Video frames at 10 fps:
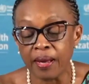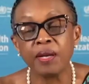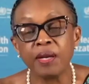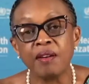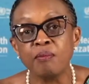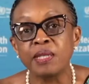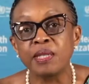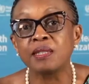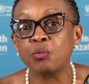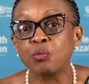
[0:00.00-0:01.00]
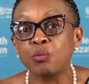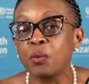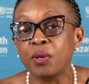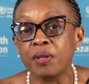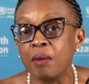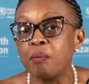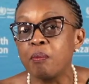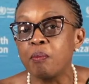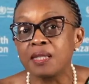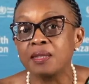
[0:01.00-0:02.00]
helping governments, working with our
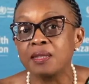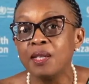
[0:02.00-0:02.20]
partners